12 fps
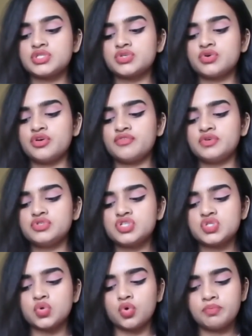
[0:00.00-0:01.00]
So if you
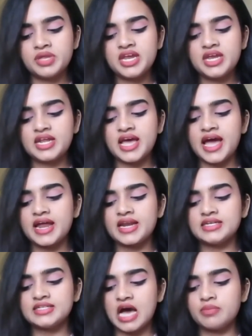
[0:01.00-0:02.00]
just open it
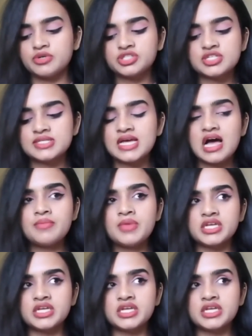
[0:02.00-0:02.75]
and tap on Shazam,